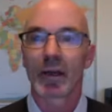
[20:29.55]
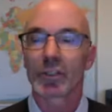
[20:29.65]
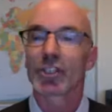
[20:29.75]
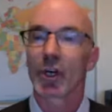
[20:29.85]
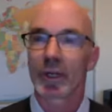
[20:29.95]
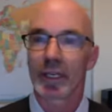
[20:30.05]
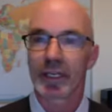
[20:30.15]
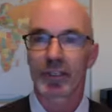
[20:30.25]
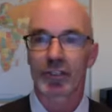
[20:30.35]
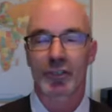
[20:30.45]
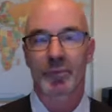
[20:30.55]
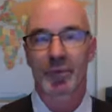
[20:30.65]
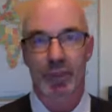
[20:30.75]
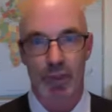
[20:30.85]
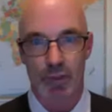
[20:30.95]
showing leadership in
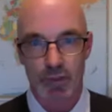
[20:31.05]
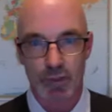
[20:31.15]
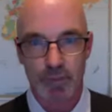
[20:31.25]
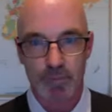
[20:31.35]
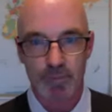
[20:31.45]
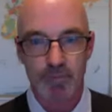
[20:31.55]
the close.